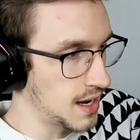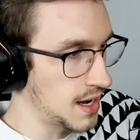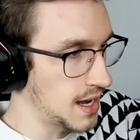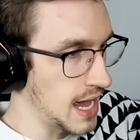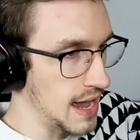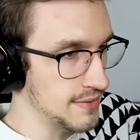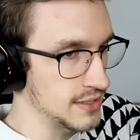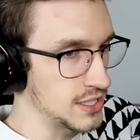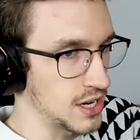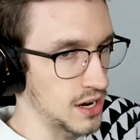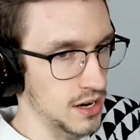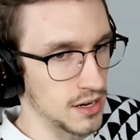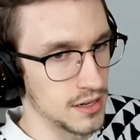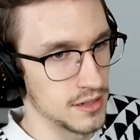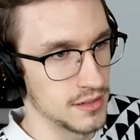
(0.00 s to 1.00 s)

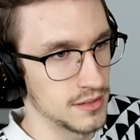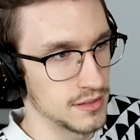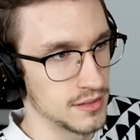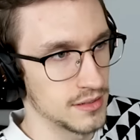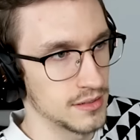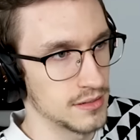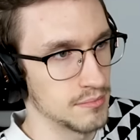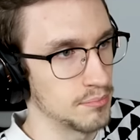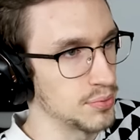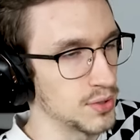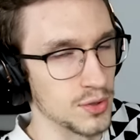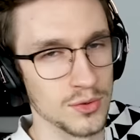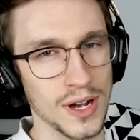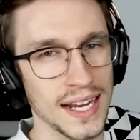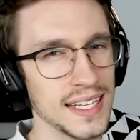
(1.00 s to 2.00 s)
Avatar.
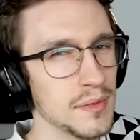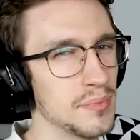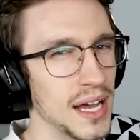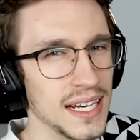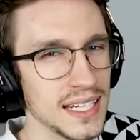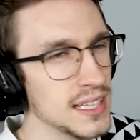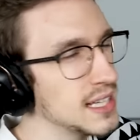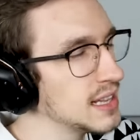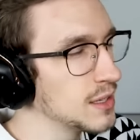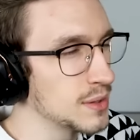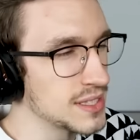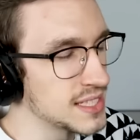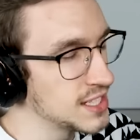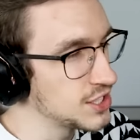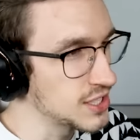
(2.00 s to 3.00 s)
Blue. I did Lilo
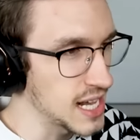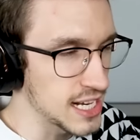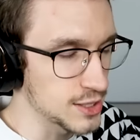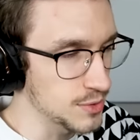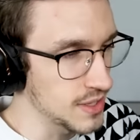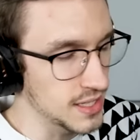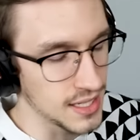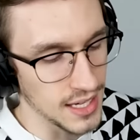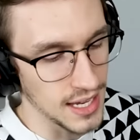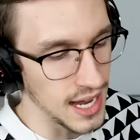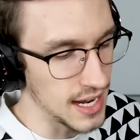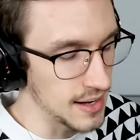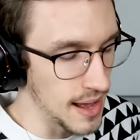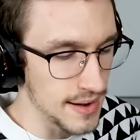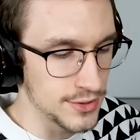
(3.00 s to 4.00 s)
and Stitch last week.
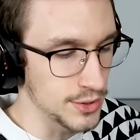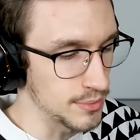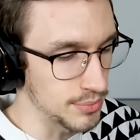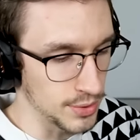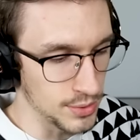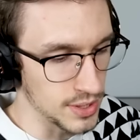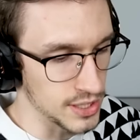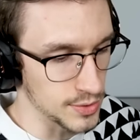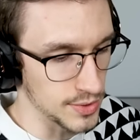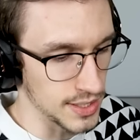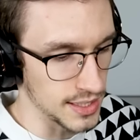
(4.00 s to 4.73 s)
I'm not doing blue this